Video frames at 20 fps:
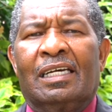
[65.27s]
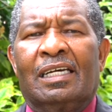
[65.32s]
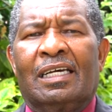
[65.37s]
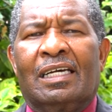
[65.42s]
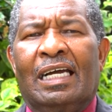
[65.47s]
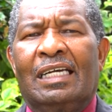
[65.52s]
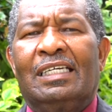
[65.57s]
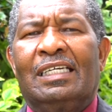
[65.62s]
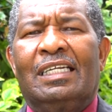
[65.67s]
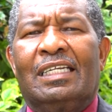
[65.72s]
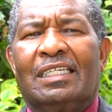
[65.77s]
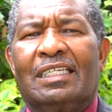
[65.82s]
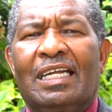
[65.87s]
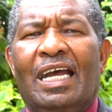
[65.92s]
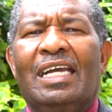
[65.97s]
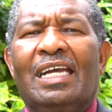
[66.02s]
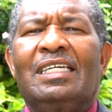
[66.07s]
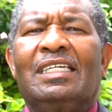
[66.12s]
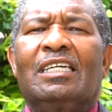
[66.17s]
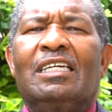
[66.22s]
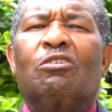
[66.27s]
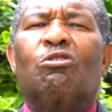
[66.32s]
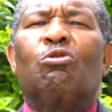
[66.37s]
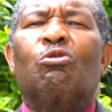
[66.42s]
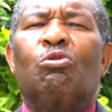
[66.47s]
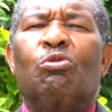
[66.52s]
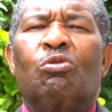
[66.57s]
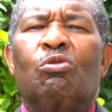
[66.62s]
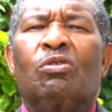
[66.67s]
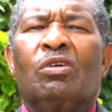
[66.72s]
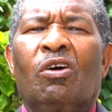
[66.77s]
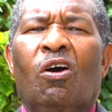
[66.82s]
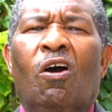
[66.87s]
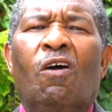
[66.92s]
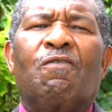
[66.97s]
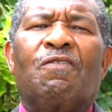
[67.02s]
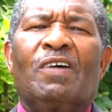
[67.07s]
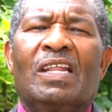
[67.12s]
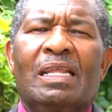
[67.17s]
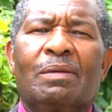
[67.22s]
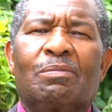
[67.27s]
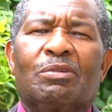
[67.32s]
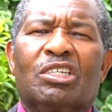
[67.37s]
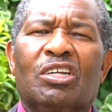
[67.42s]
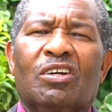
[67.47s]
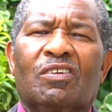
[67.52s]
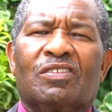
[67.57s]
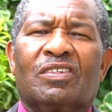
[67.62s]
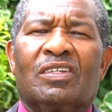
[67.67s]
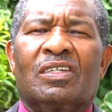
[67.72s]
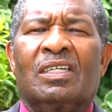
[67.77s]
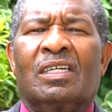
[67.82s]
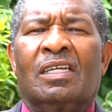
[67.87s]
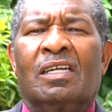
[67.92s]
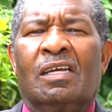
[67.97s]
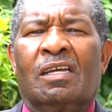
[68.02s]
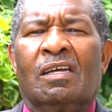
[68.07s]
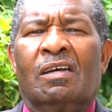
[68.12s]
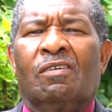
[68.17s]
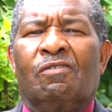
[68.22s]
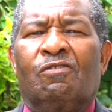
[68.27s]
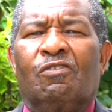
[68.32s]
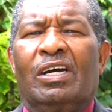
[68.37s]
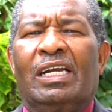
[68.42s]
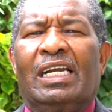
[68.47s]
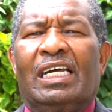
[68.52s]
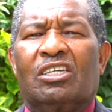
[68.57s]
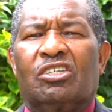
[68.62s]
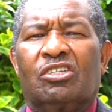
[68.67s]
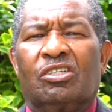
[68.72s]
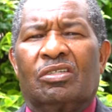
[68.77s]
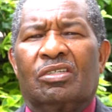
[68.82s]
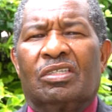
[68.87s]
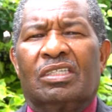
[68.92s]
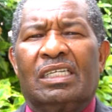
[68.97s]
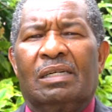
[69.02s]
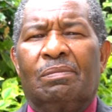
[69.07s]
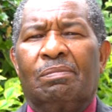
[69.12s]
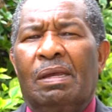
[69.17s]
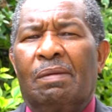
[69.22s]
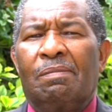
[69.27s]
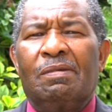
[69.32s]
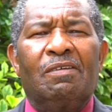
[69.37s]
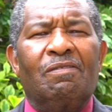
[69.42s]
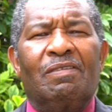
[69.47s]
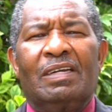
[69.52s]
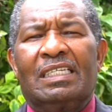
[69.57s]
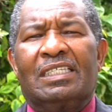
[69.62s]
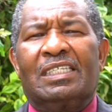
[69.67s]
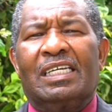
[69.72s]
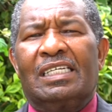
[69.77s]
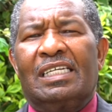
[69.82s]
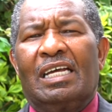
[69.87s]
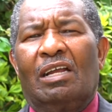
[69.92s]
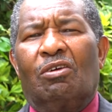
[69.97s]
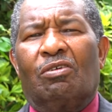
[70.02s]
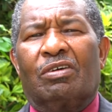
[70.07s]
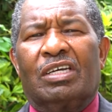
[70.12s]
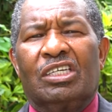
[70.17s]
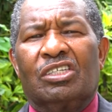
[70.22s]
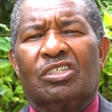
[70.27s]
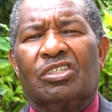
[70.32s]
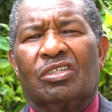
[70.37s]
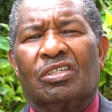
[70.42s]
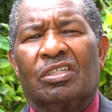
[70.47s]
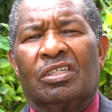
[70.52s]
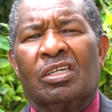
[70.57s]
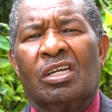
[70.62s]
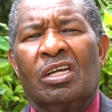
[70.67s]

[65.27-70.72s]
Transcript: can decide to offer themselves for elections and maybe even change allocation